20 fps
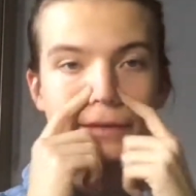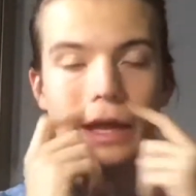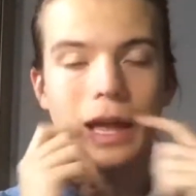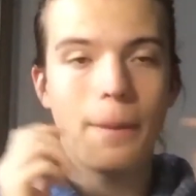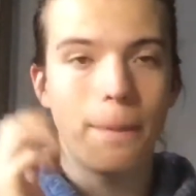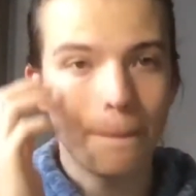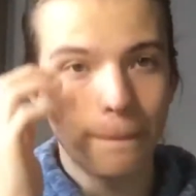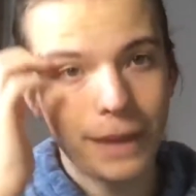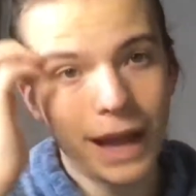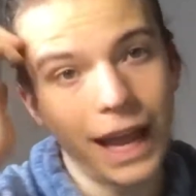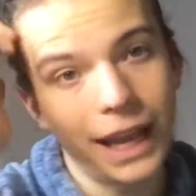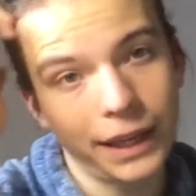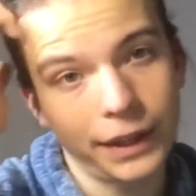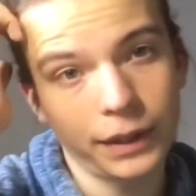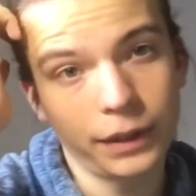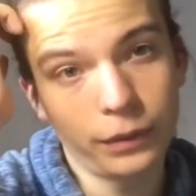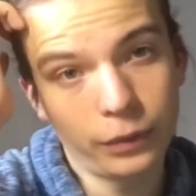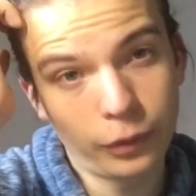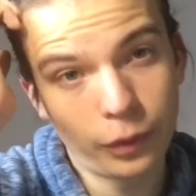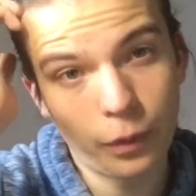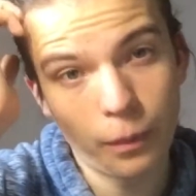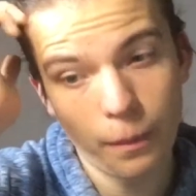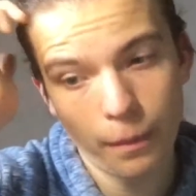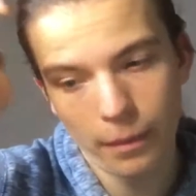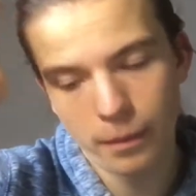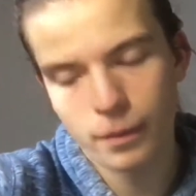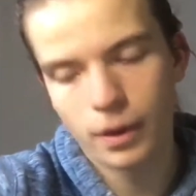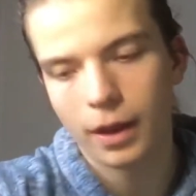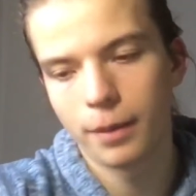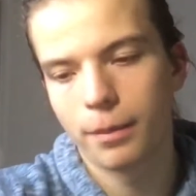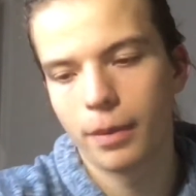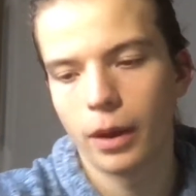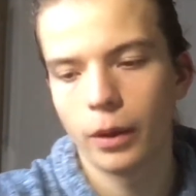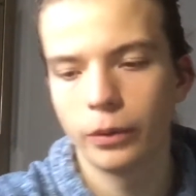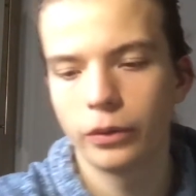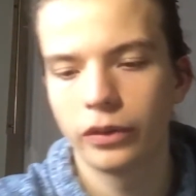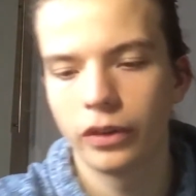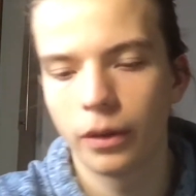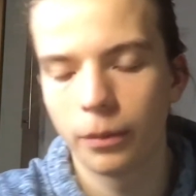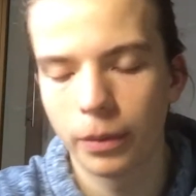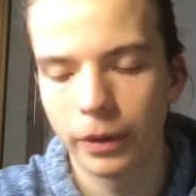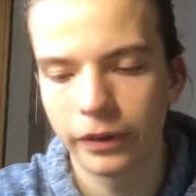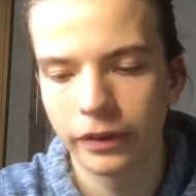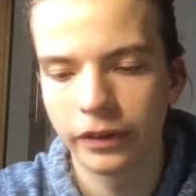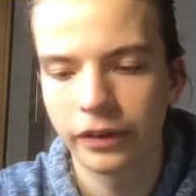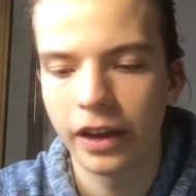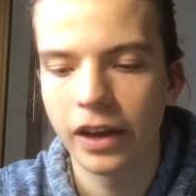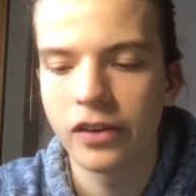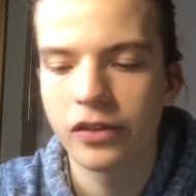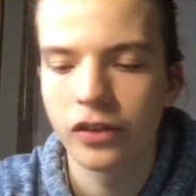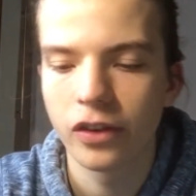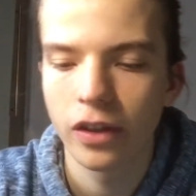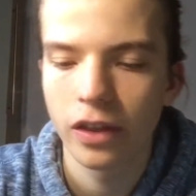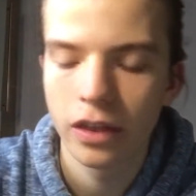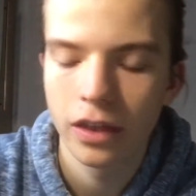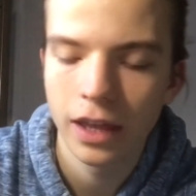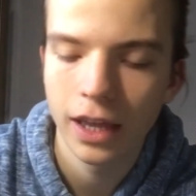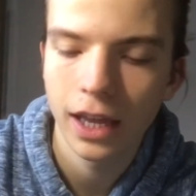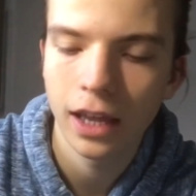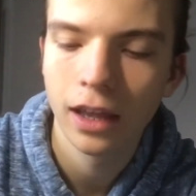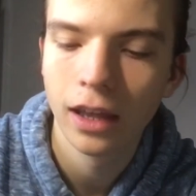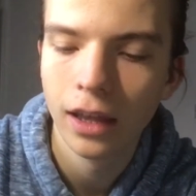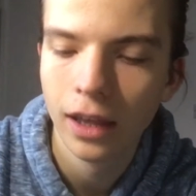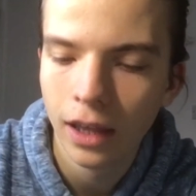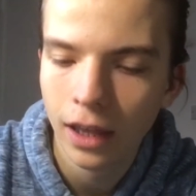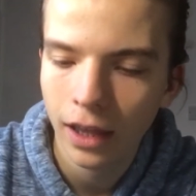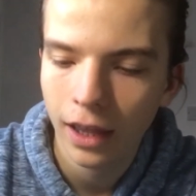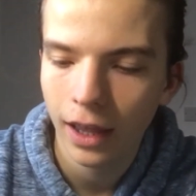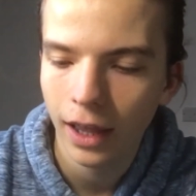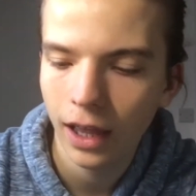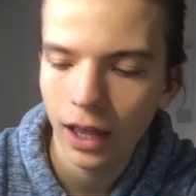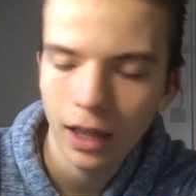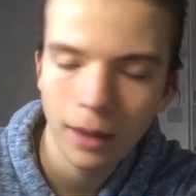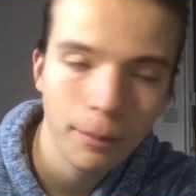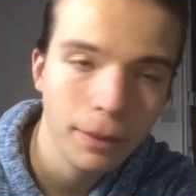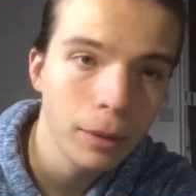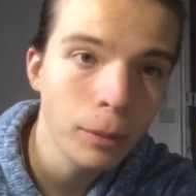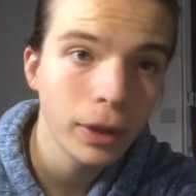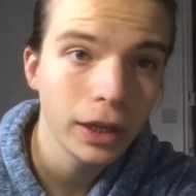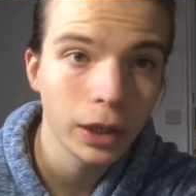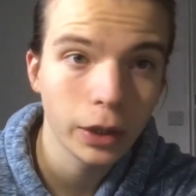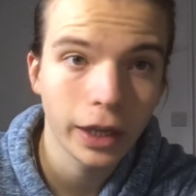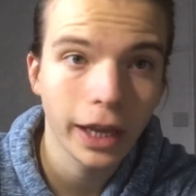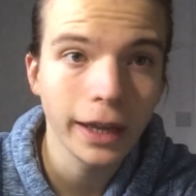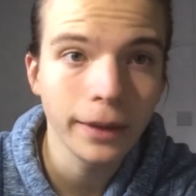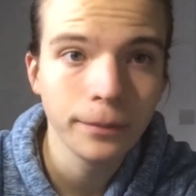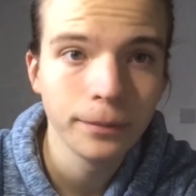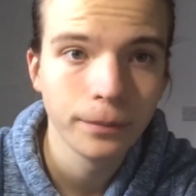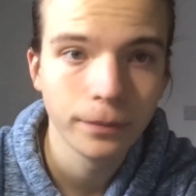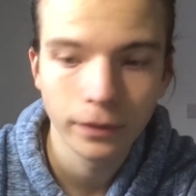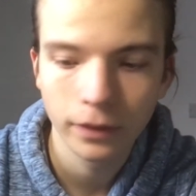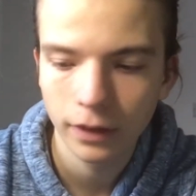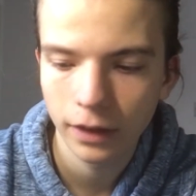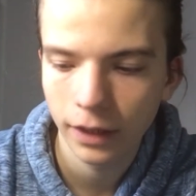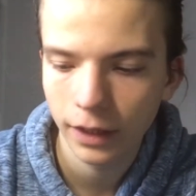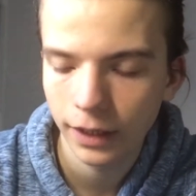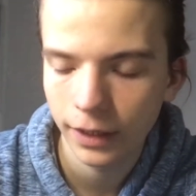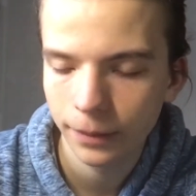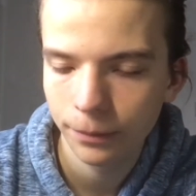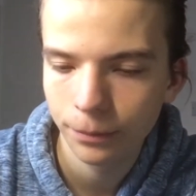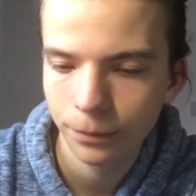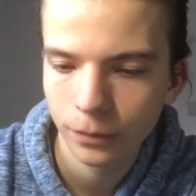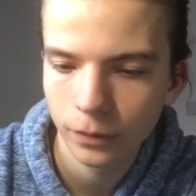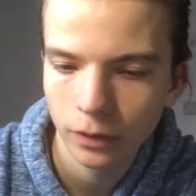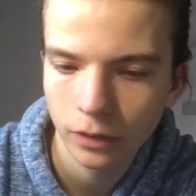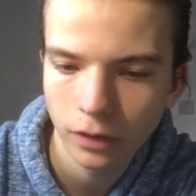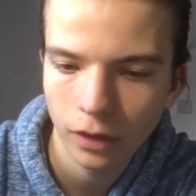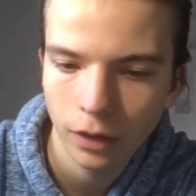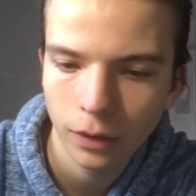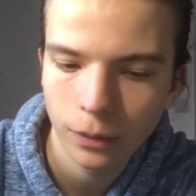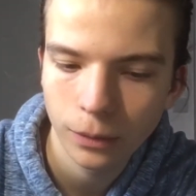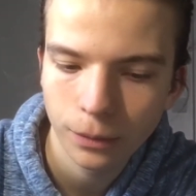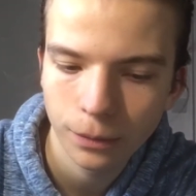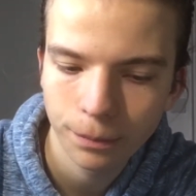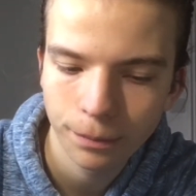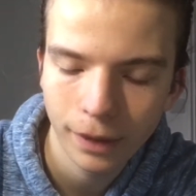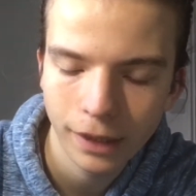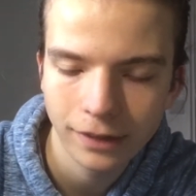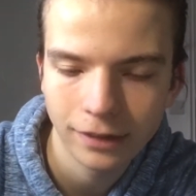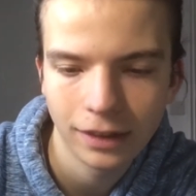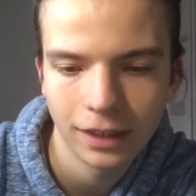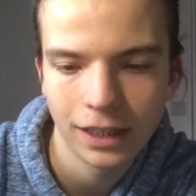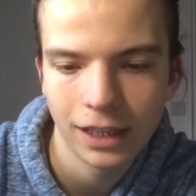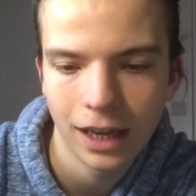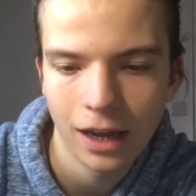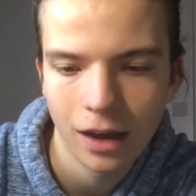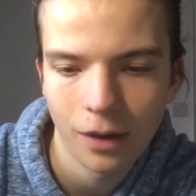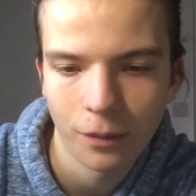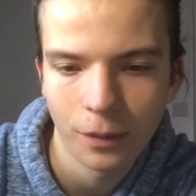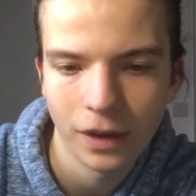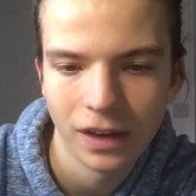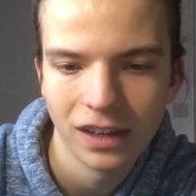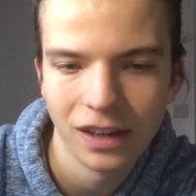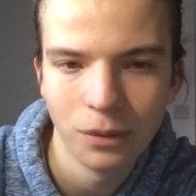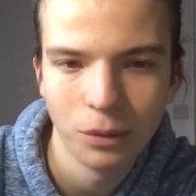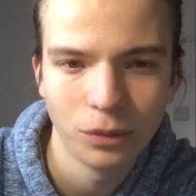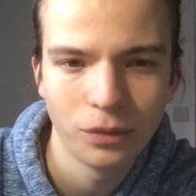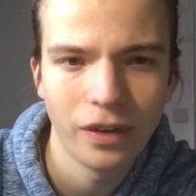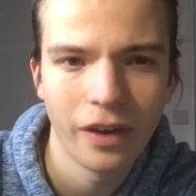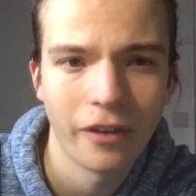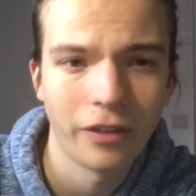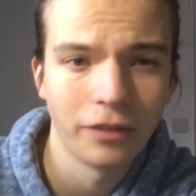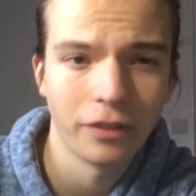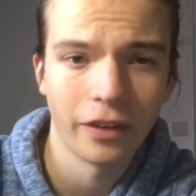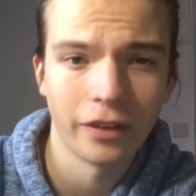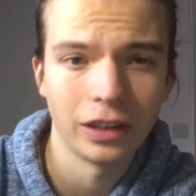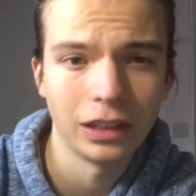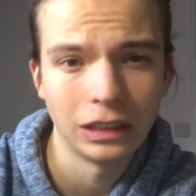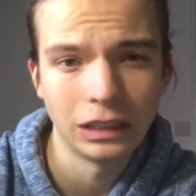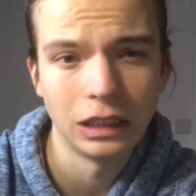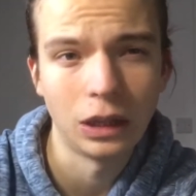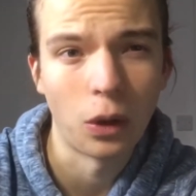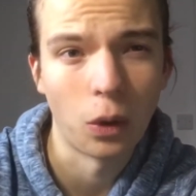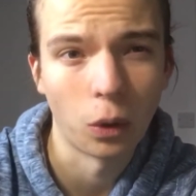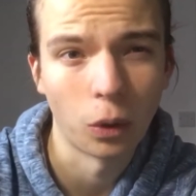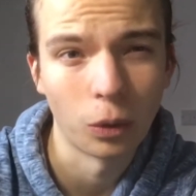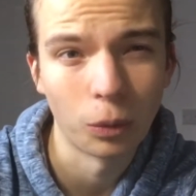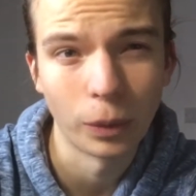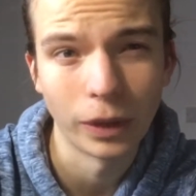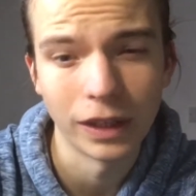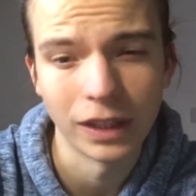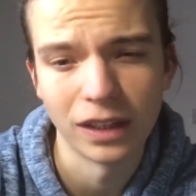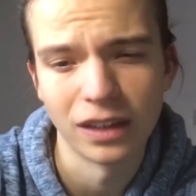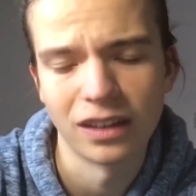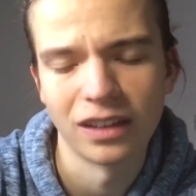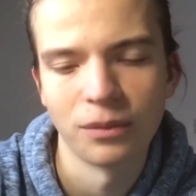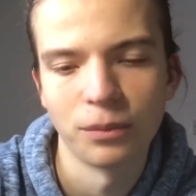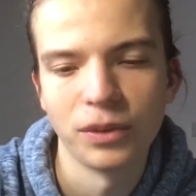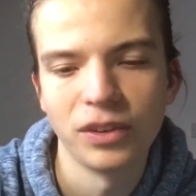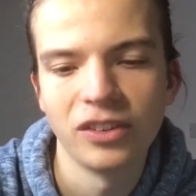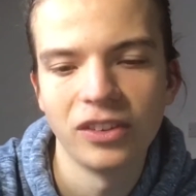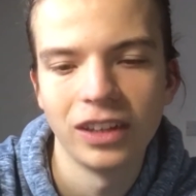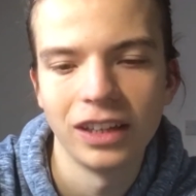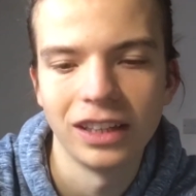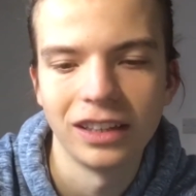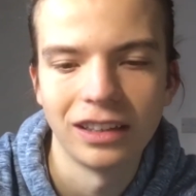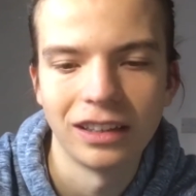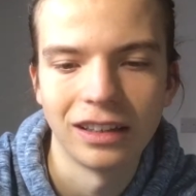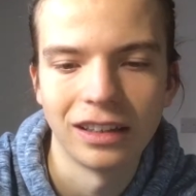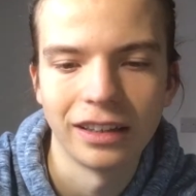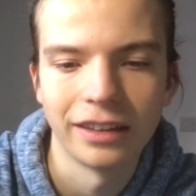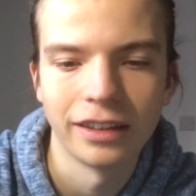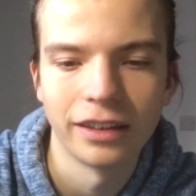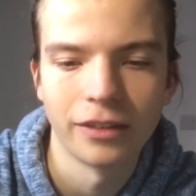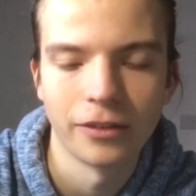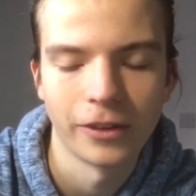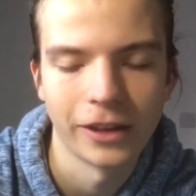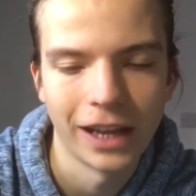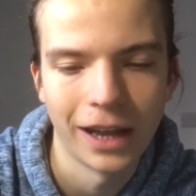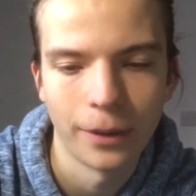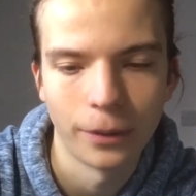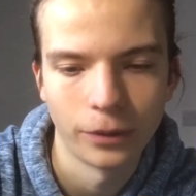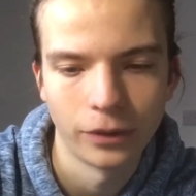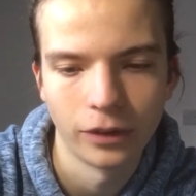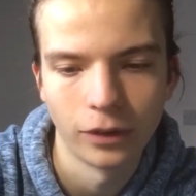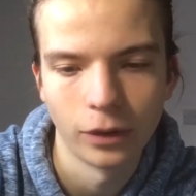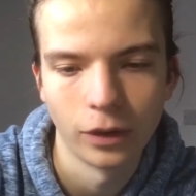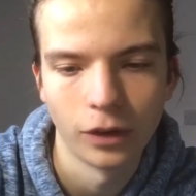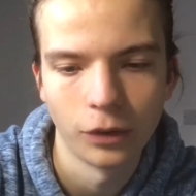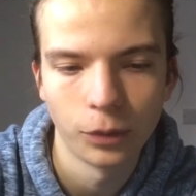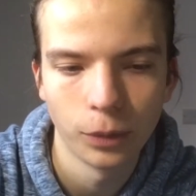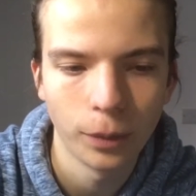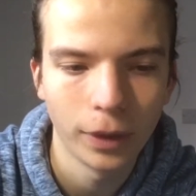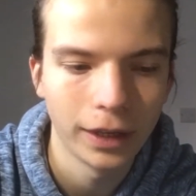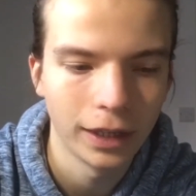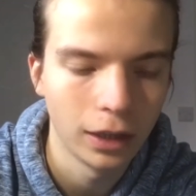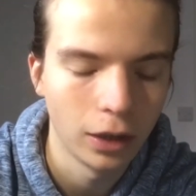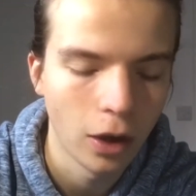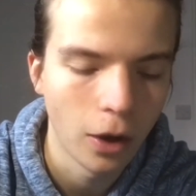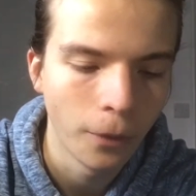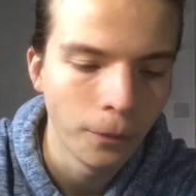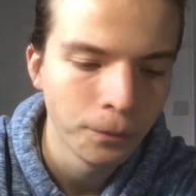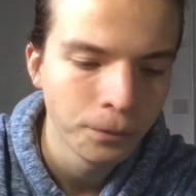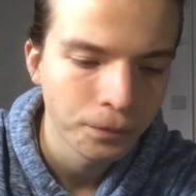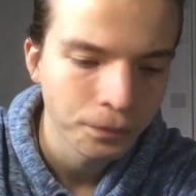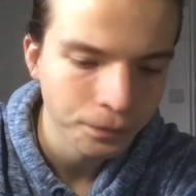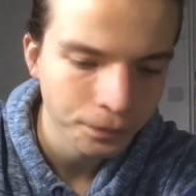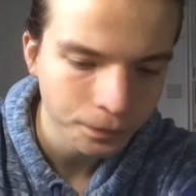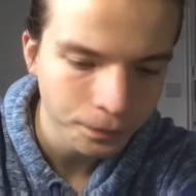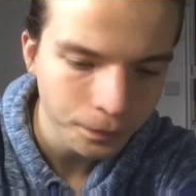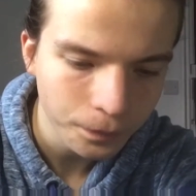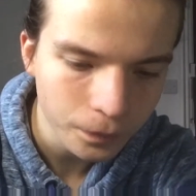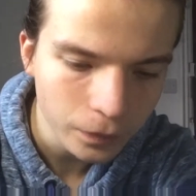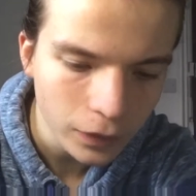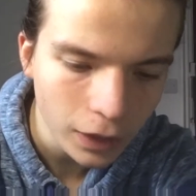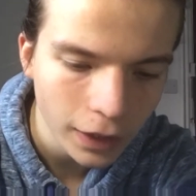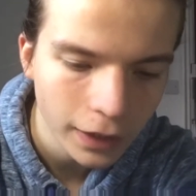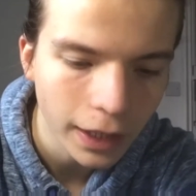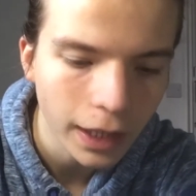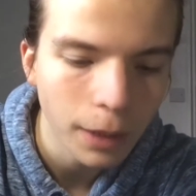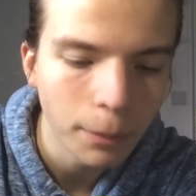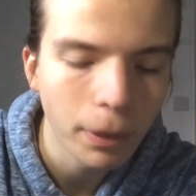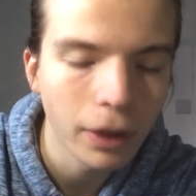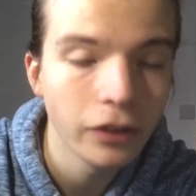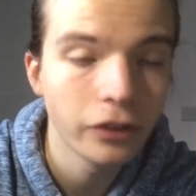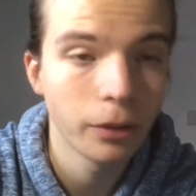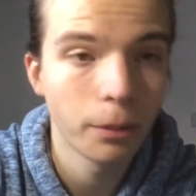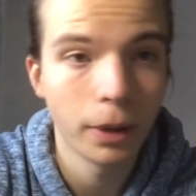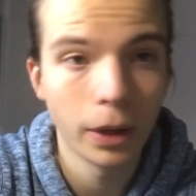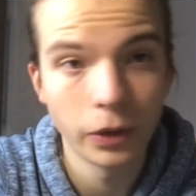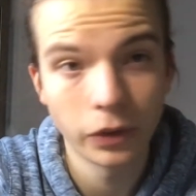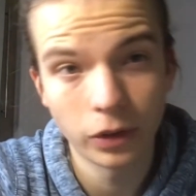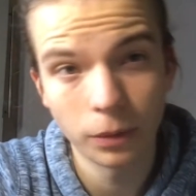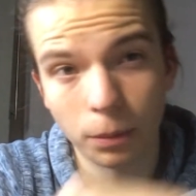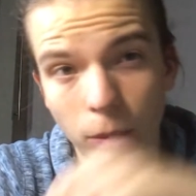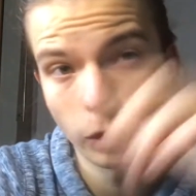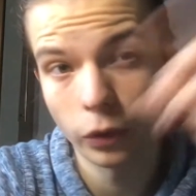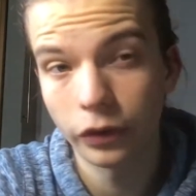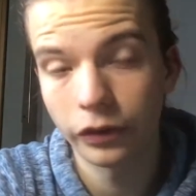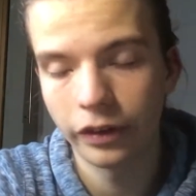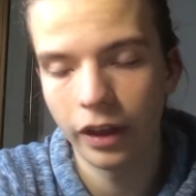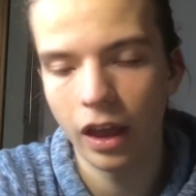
I'm back from my poster presentation thing. Um, it went okay. Um, so basically how it went, it was very, very long-winded and we really didn't need three hours to do this. We went along, we had a bunch of poster boards